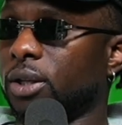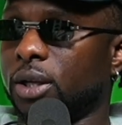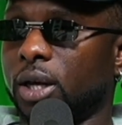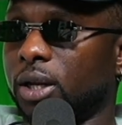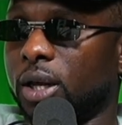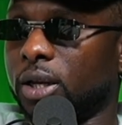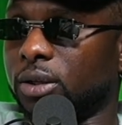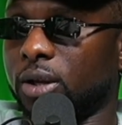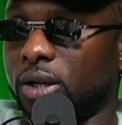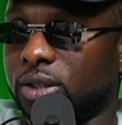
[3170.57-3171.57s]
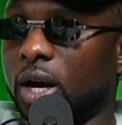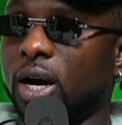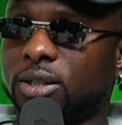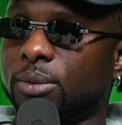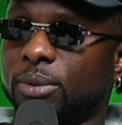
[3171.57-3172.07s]
and
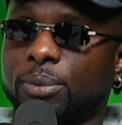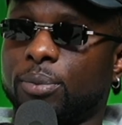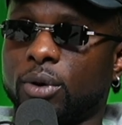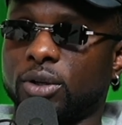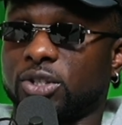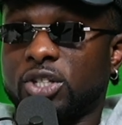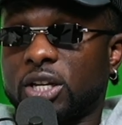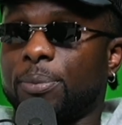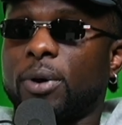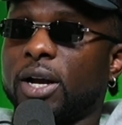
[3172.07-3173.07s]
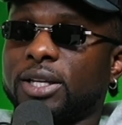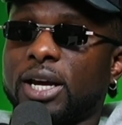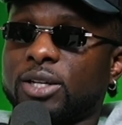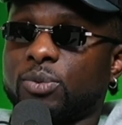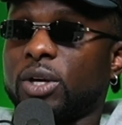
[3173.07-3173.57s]
talk to people. It's just like
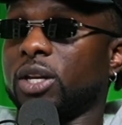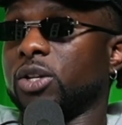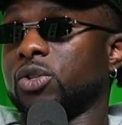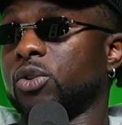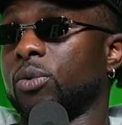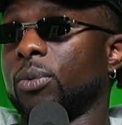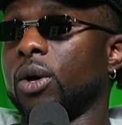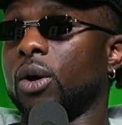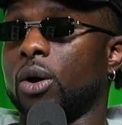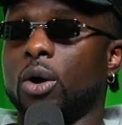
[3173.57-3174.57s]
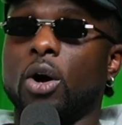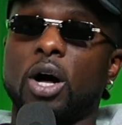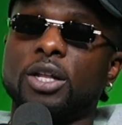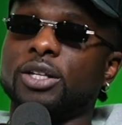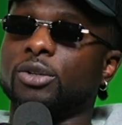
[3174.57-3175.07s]
podcasts. We can assume, oh,
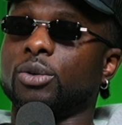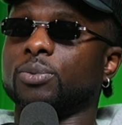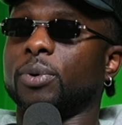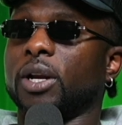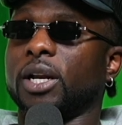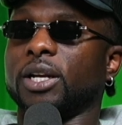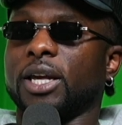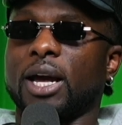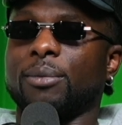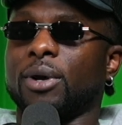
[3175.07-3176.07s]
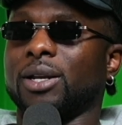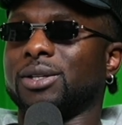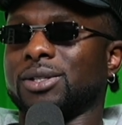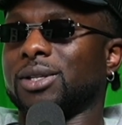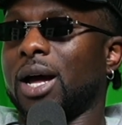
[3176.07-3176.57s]
all they do is put on a camera and
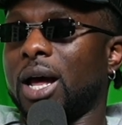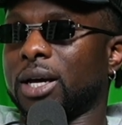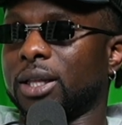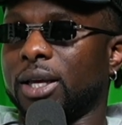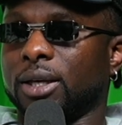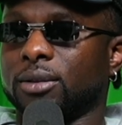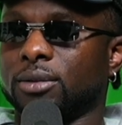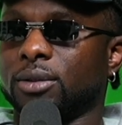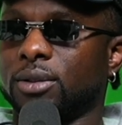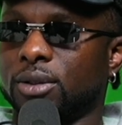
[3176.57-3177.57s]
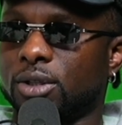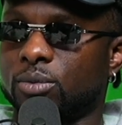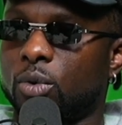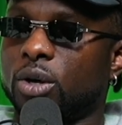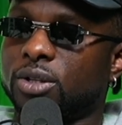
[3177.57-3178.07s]
just talk. Like there's
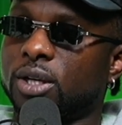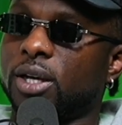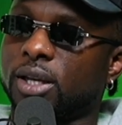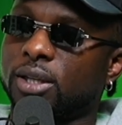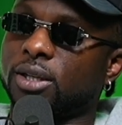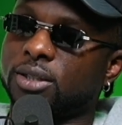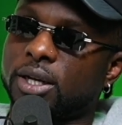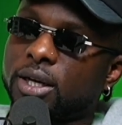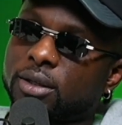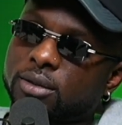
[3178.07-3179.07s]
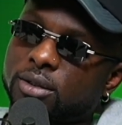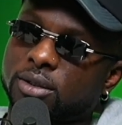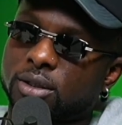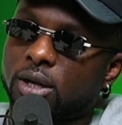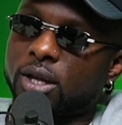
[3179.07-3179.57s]
more to it.
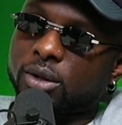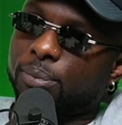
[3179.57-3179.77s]
There's other